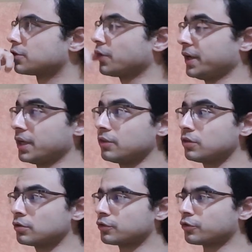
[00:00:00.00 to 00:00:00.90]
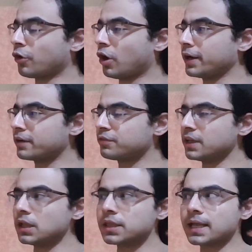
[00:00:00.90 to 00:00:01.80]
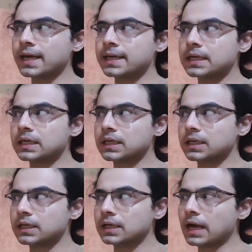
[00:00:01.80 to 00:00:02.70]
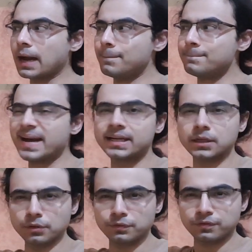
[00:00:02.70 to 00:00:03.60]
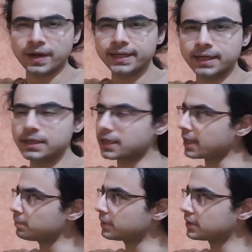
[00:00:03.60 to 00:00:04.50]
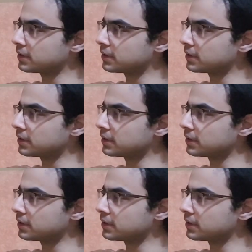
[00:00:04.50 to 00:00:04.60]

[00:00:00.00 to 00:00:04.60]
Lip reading: So it does look strong. It feels like a metal fighting type.